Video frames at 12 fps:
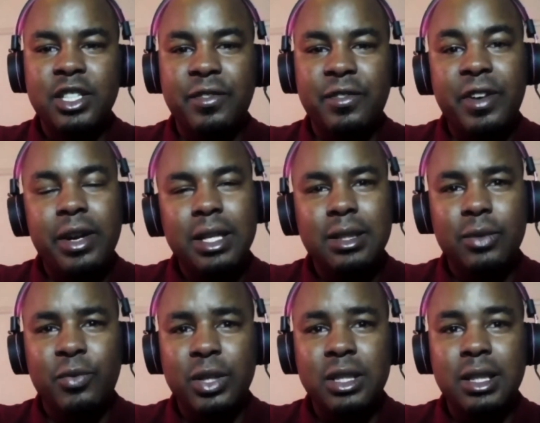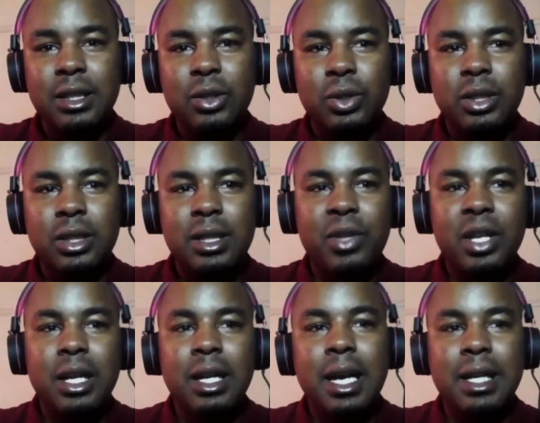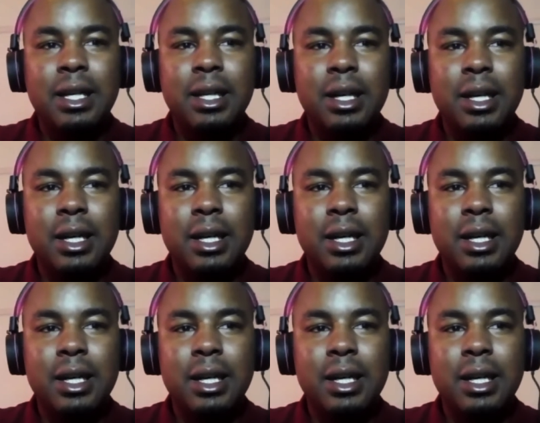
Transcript: interference, for instance, on something like